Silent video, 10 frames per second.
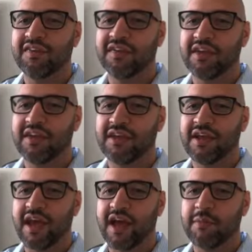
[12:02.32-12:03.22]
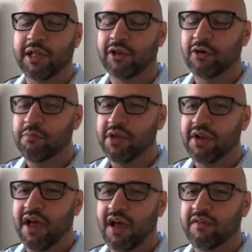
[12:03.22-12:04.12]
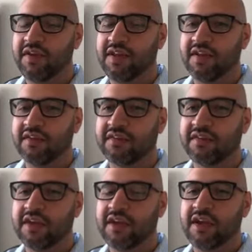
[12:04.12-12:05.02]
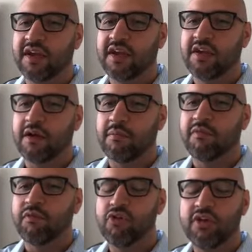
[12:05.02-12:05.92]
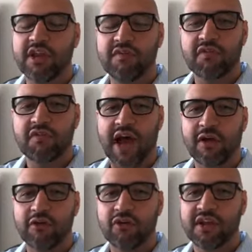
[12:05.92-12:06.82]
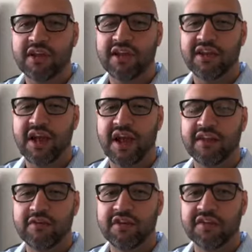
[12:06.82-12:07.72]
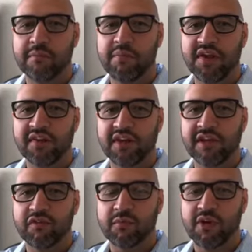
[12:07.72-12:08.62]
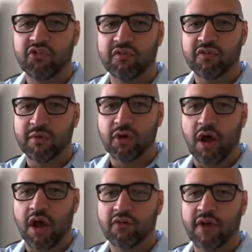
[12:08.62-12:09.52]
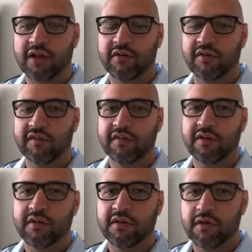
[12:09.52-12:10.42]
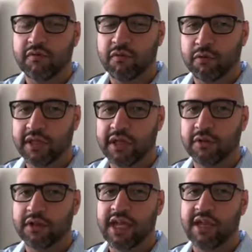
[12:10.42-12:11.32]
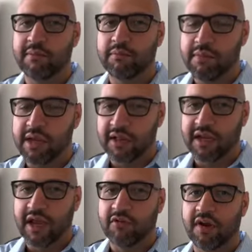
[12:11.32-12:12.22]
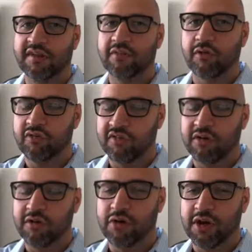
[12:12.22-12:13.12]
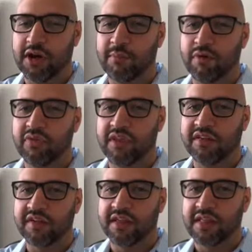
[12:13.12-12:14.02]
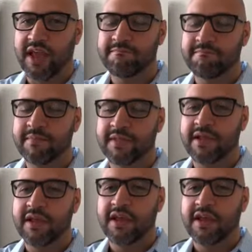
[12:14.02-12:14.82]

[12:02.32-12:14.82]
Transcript: what we see a little bit of is, before you can even file your 1099s, you need some basic information from your contractors, their full legal name, mailing address, social security number, things like that.